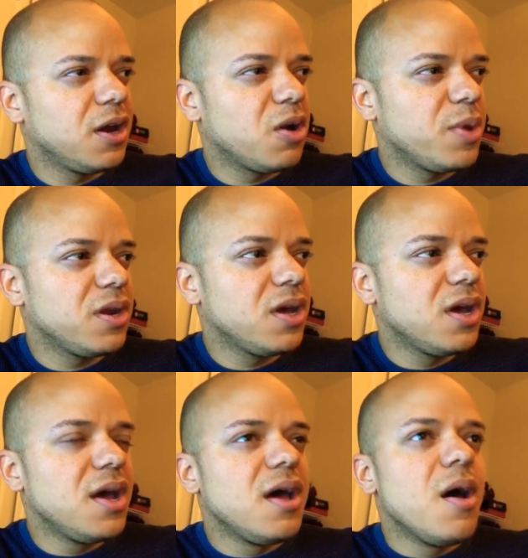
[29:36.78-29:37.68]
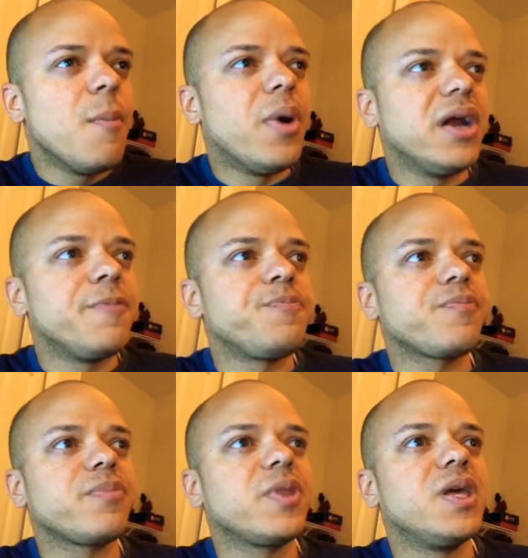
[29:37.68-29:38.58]
You know what I mean? But
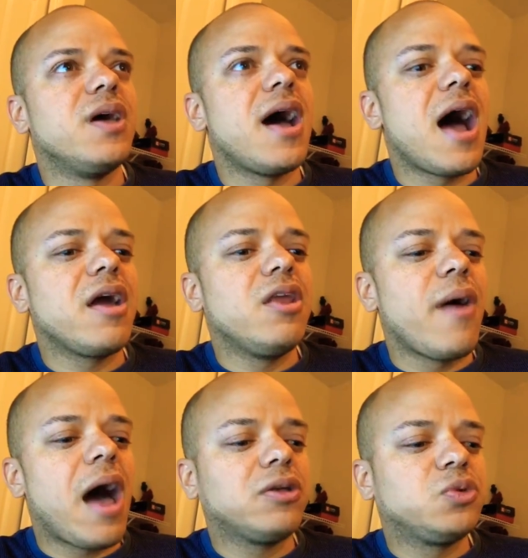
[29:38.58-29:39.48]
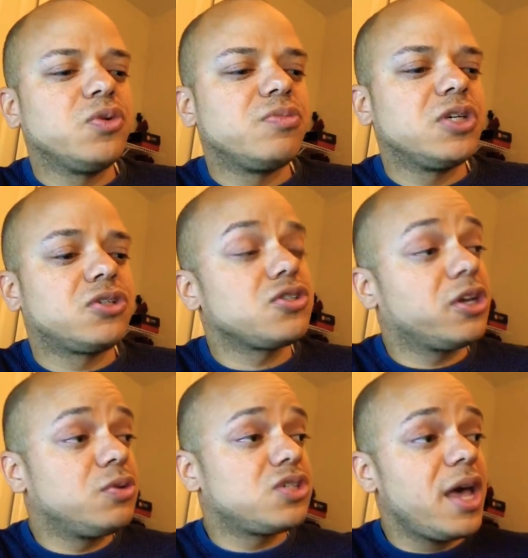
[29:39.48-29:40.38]
altruism, just
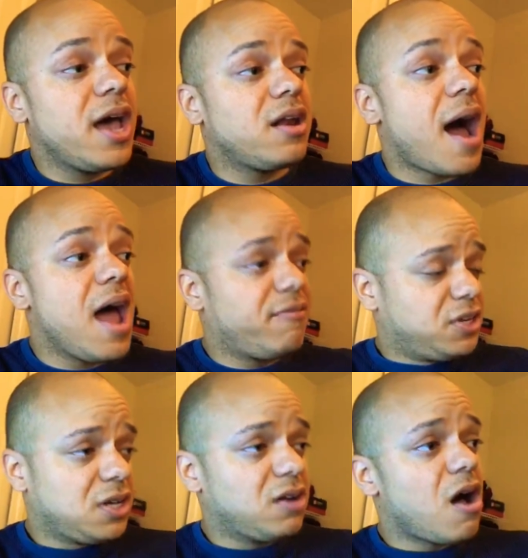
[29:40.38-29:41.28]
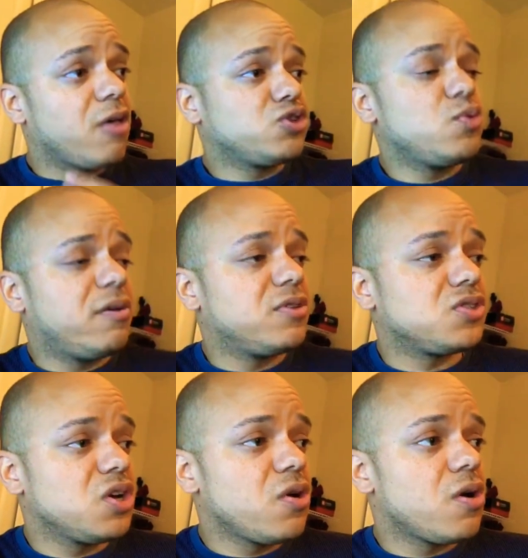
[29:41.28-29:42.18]
like you said, I have the $10, you have the
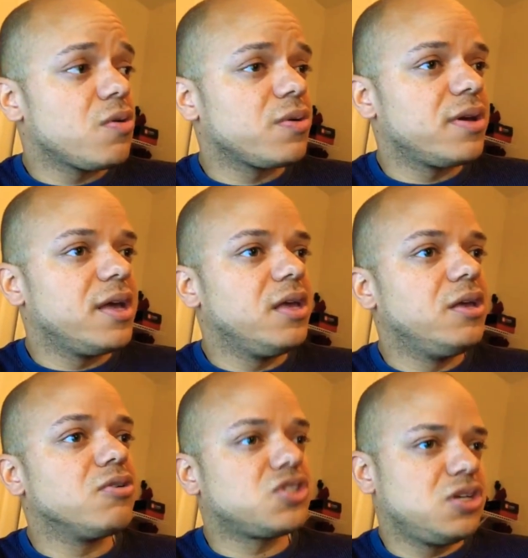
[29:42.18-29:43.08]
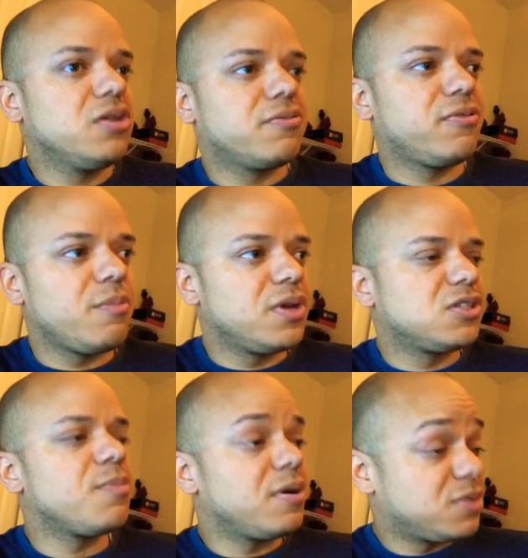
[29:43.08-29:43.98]
$0. You're stealing from me.
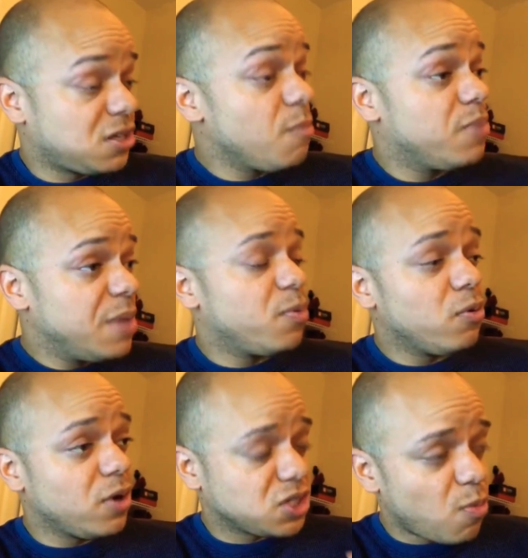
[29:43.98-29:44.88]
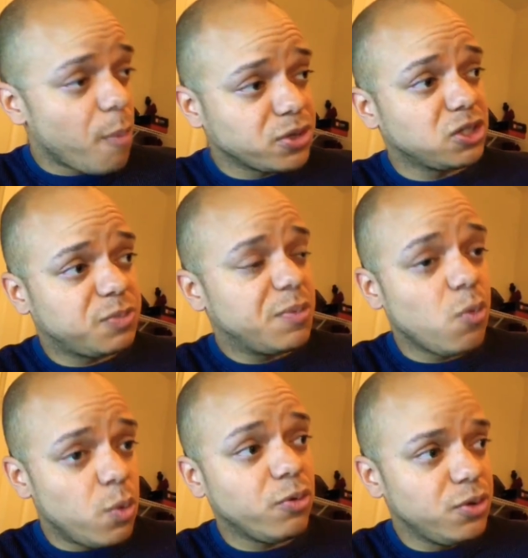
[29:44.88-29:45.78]
So, but some people, a small percentage of
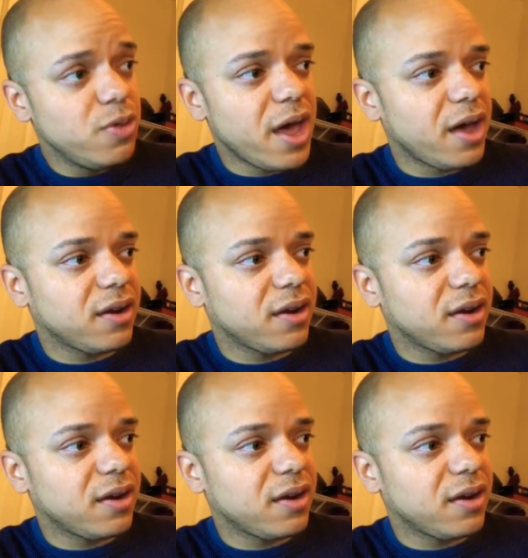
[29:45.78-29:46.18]
people, will do that.